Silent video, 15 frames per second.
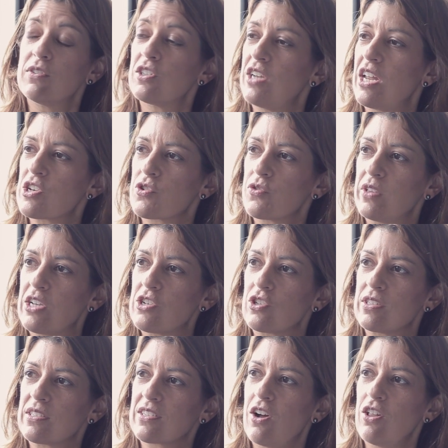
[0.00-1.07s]
international
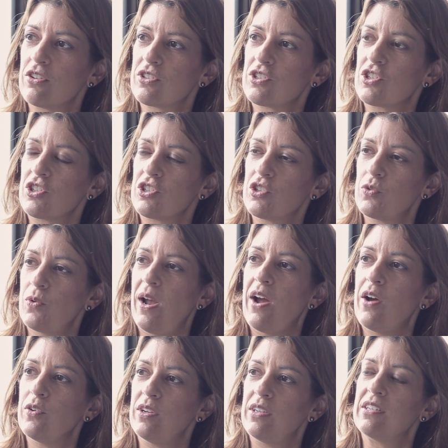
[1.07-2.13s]
relations scholars turned
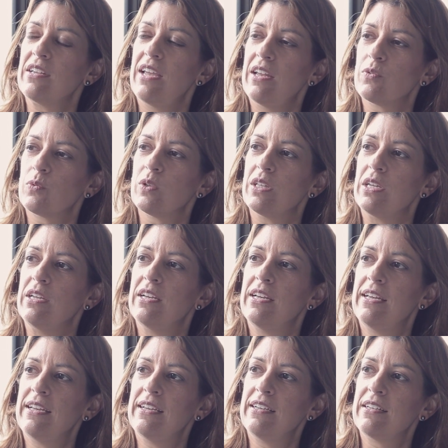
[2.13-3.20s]
around and really
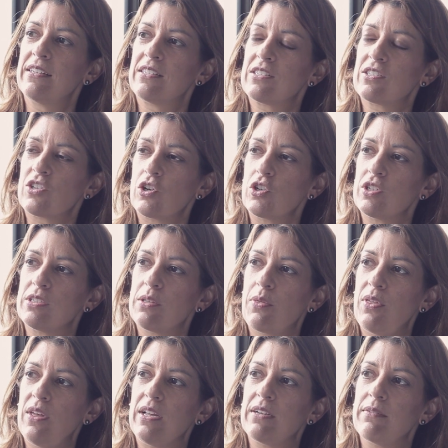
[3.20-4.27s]
started to
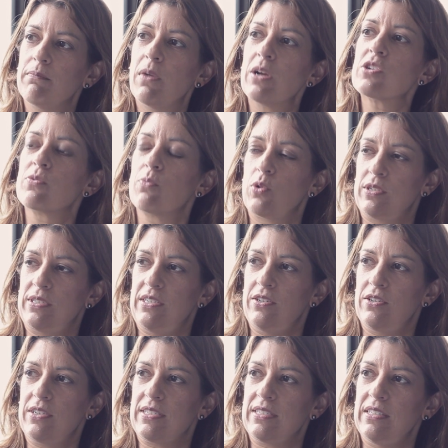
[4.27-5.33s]
think much more
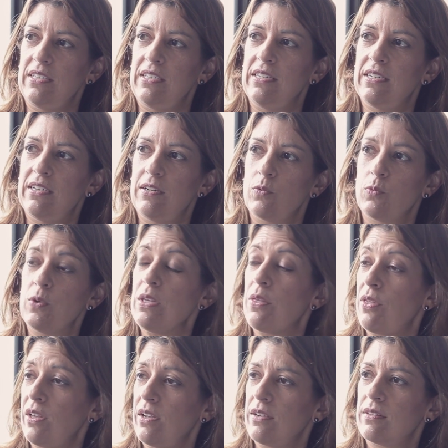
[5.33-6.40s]
seriously,
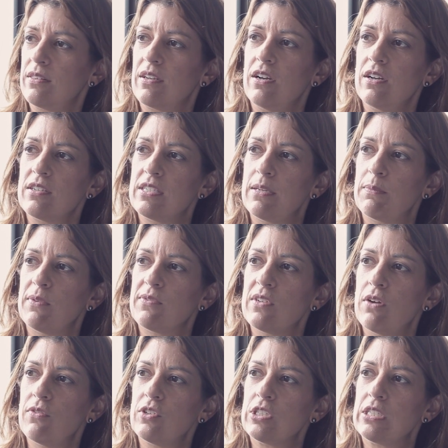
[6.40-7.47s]
rethink the concept of
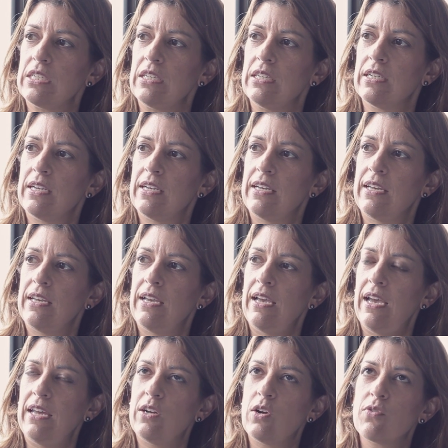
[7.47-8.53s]
sovereignty.
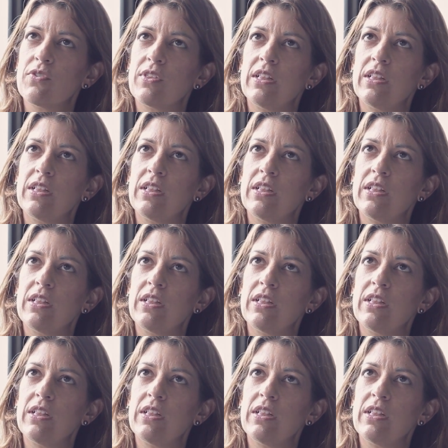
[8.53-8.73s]
And over